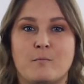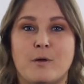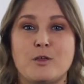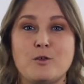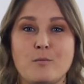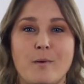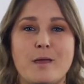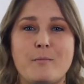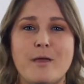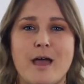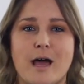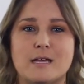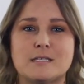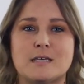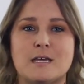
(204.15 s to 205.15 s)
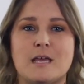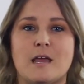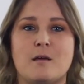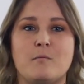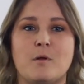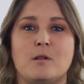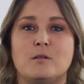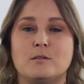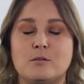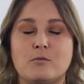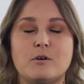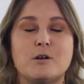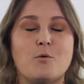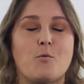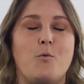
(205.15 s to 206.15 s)
but you may be asking him,
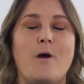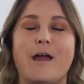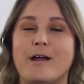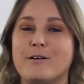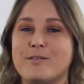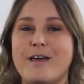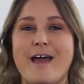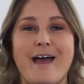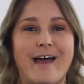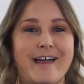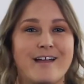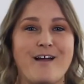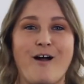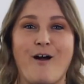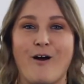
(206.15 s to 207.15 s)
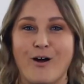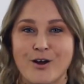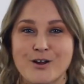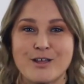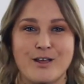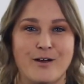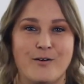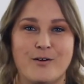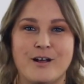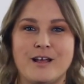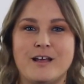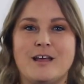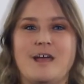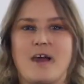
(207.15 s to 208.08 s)
"Lord, where the heck are you?"